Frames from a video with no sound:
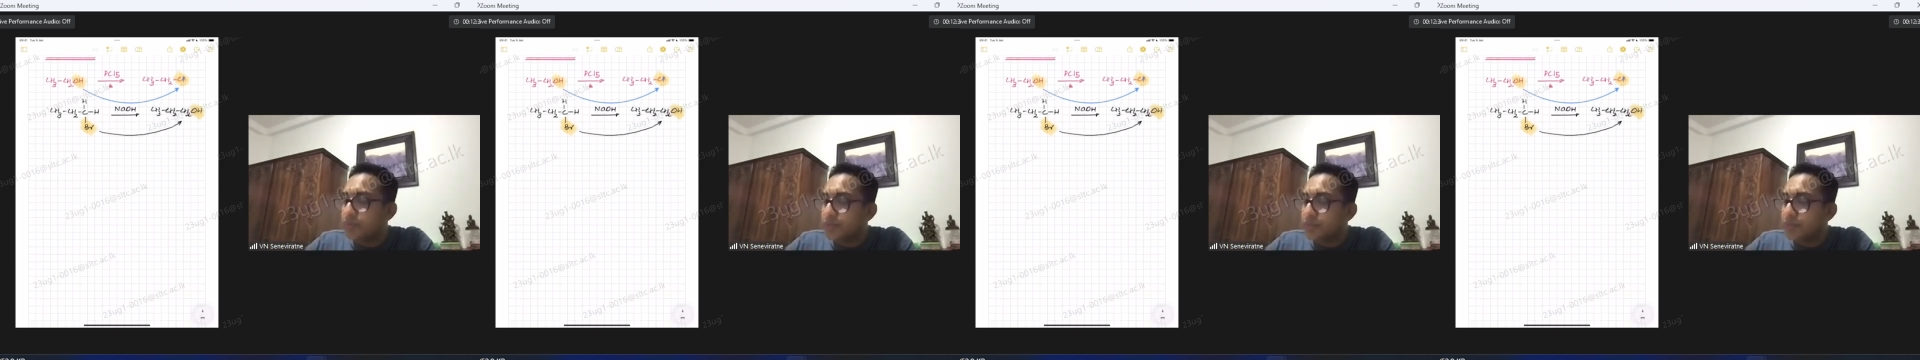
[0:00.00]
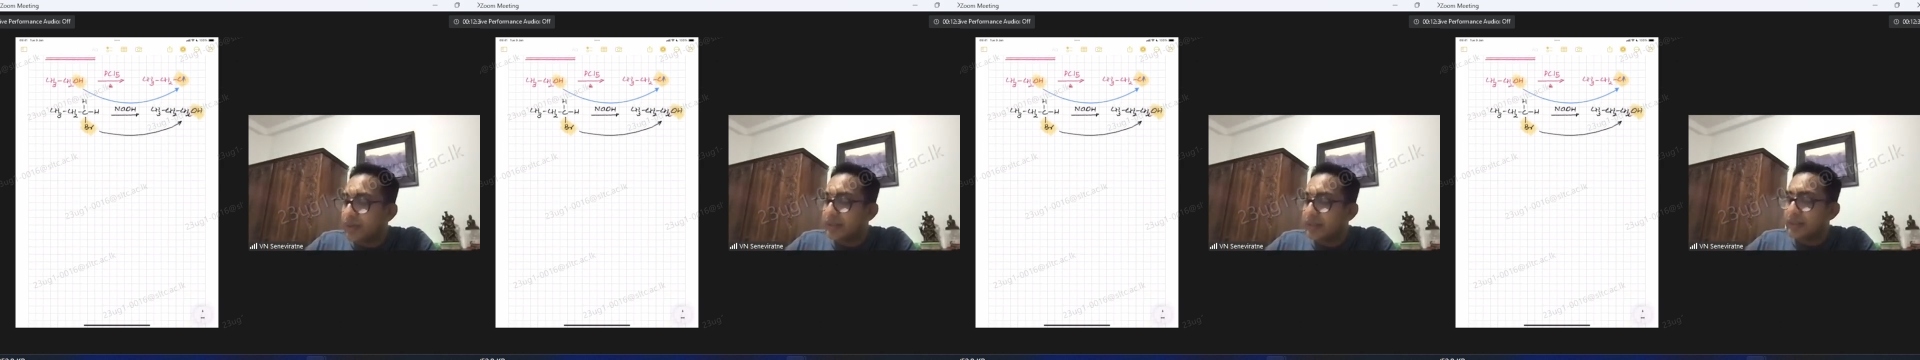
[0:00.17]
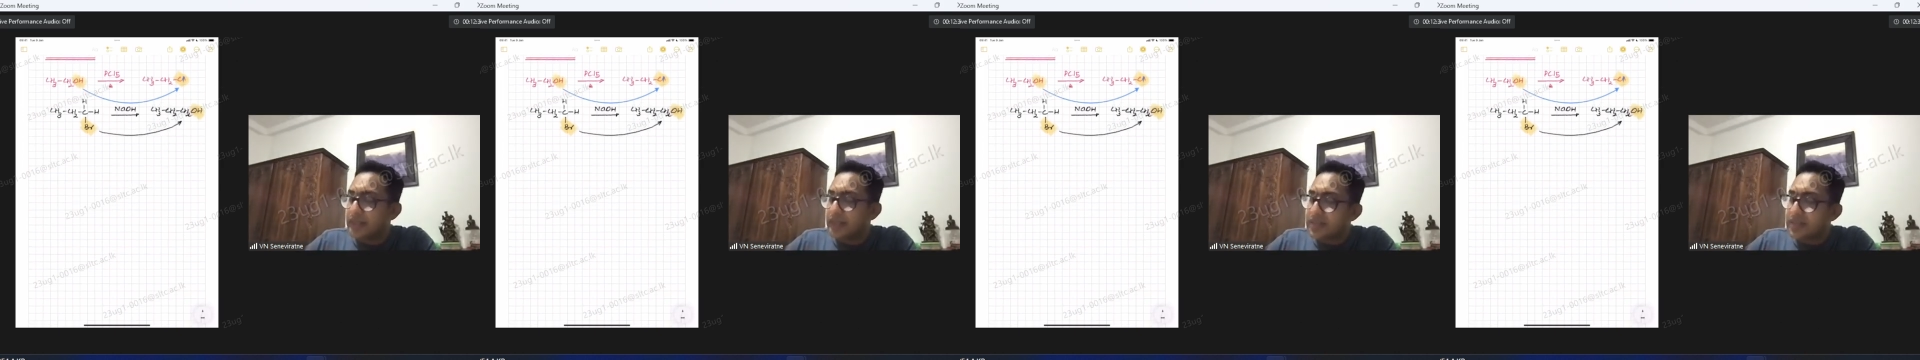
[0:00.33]

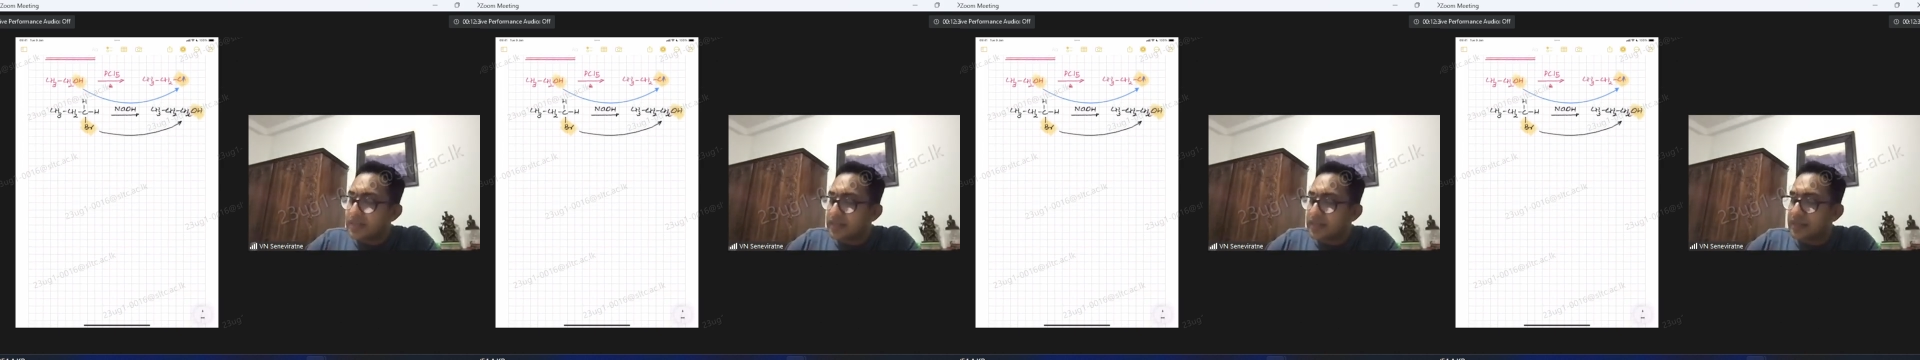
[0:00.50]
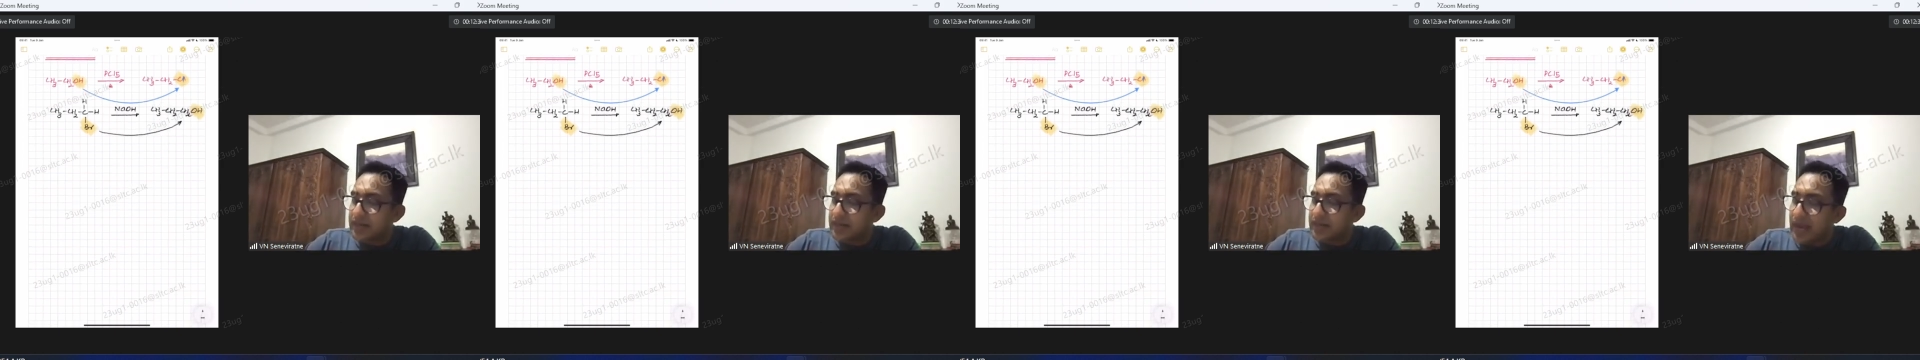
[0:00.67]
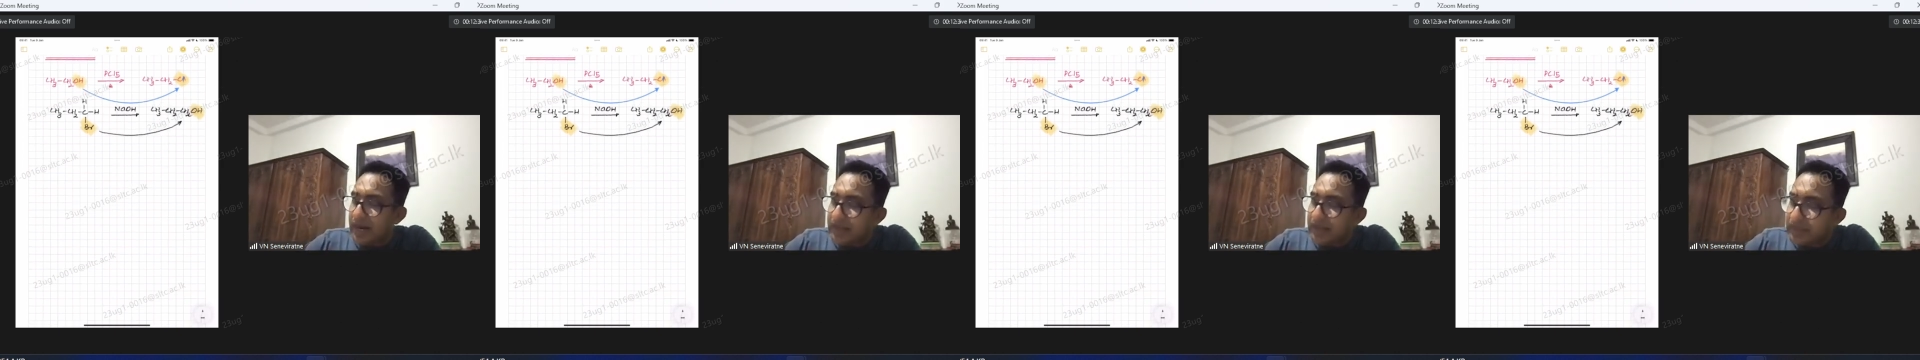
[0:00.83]
work this
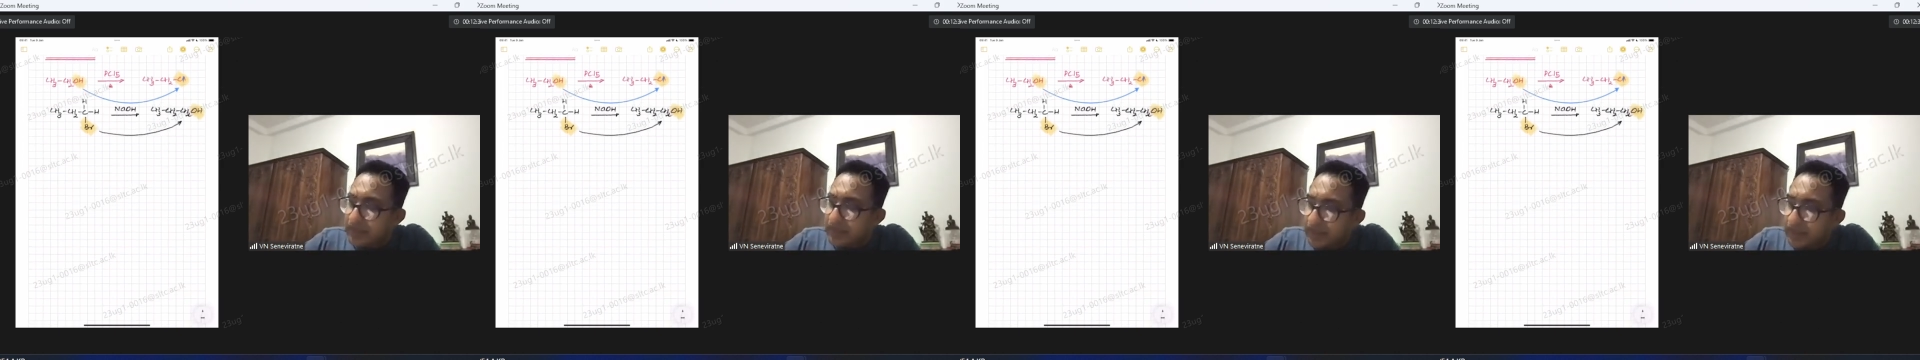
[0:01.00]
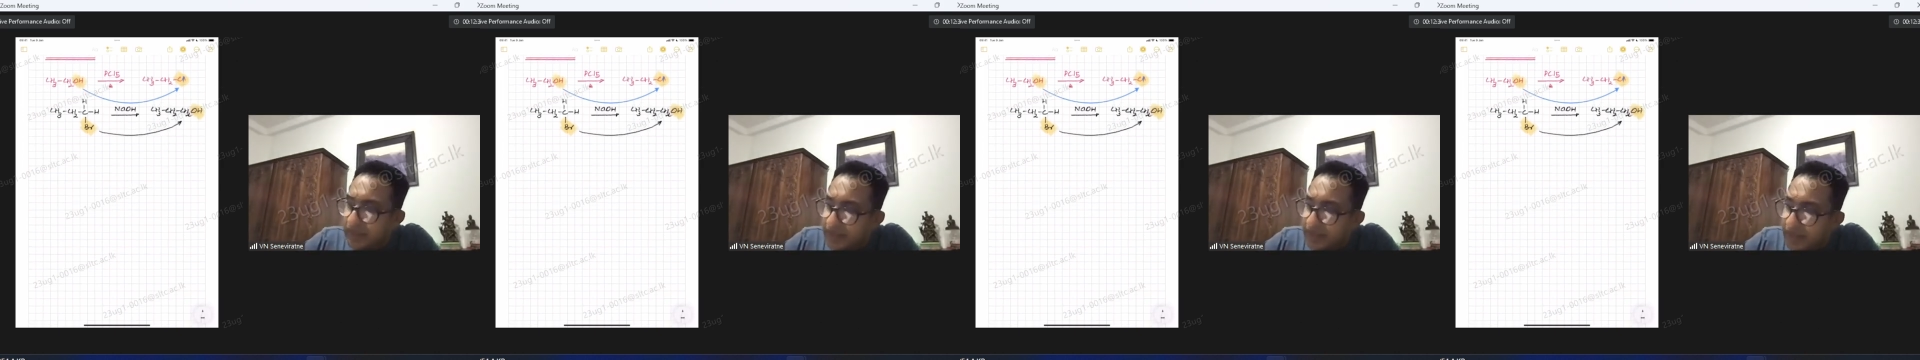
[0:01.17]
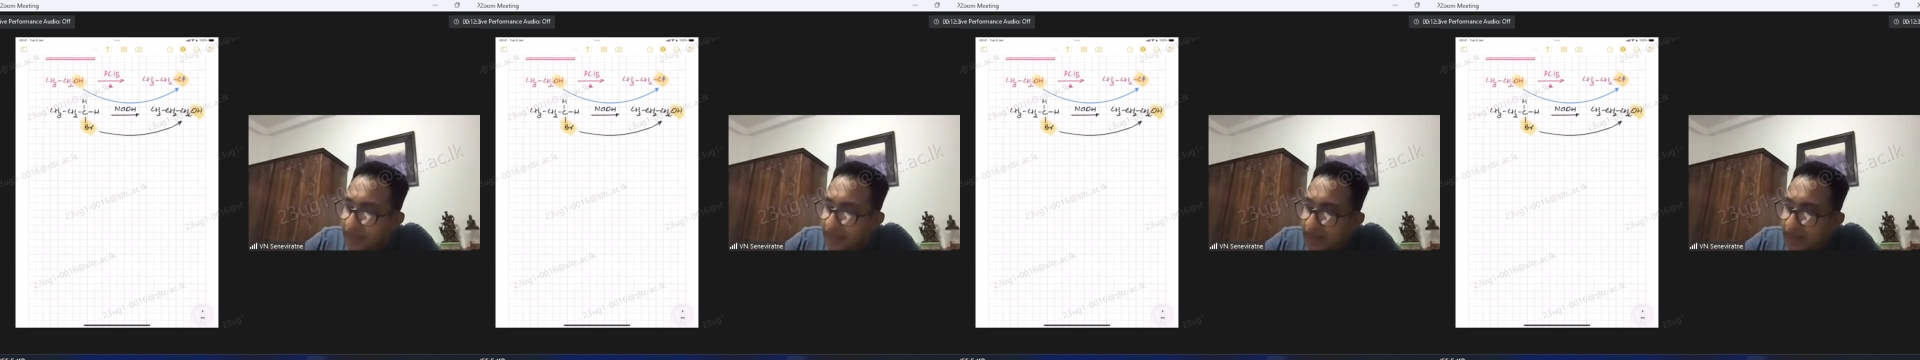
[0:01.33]

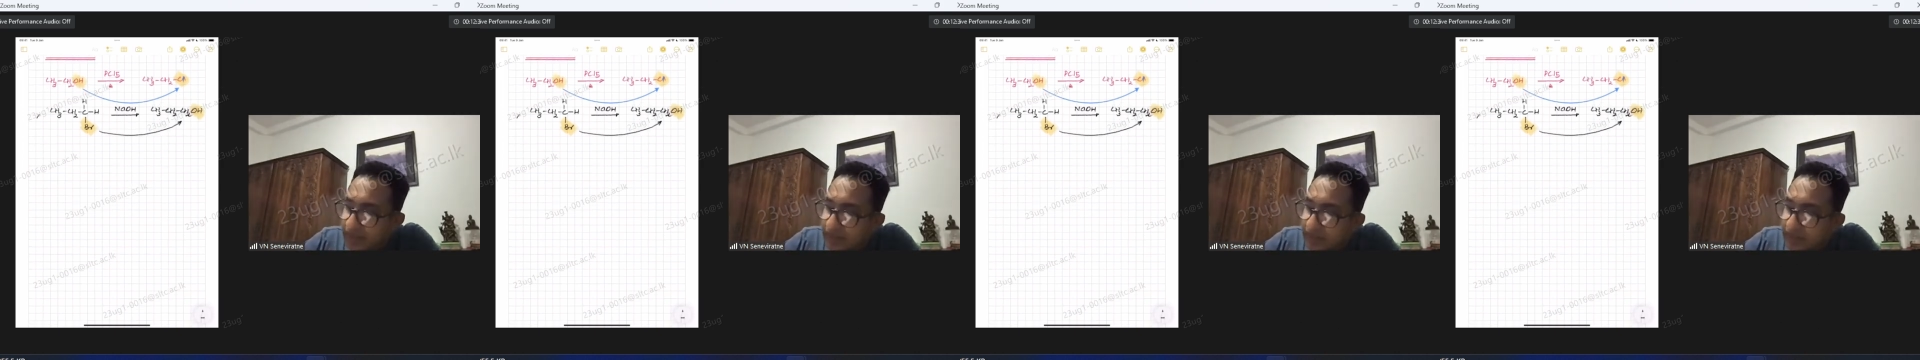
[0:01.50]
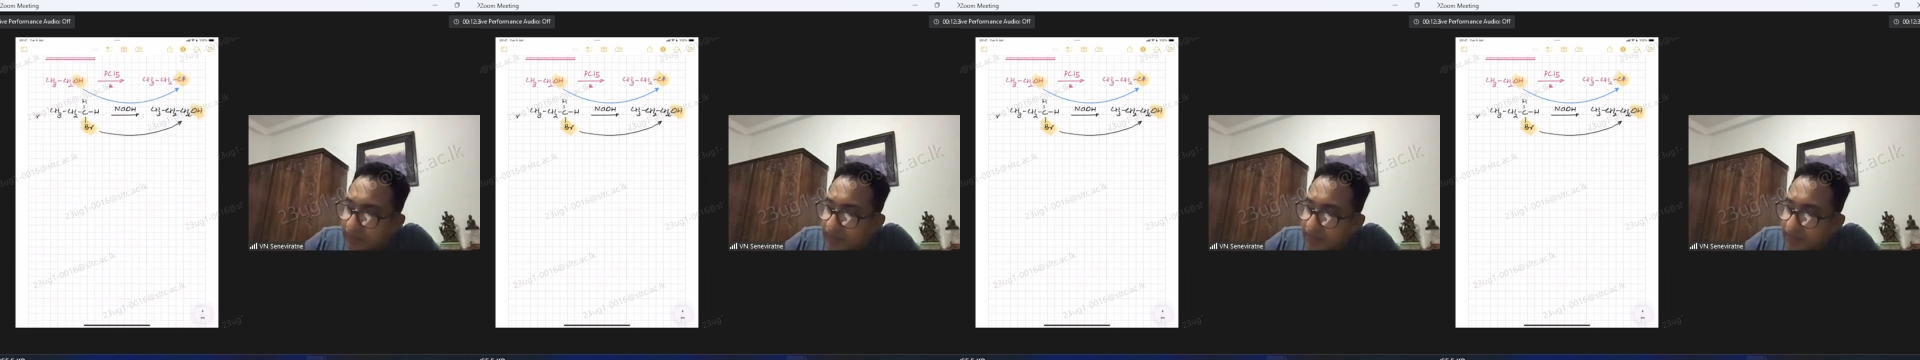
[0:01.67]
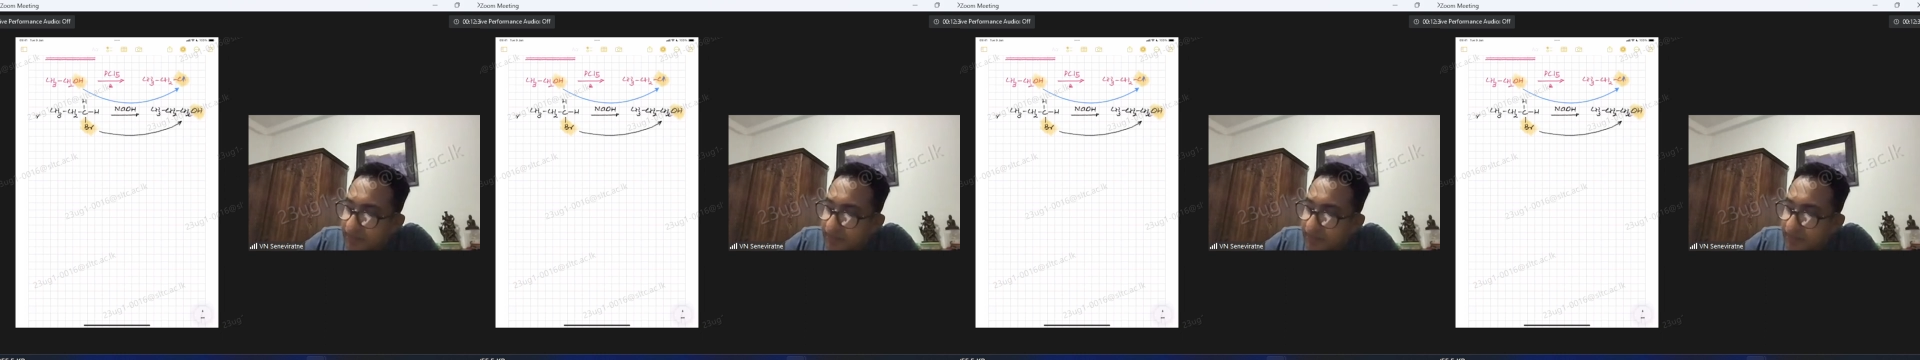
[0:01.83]
reaction here?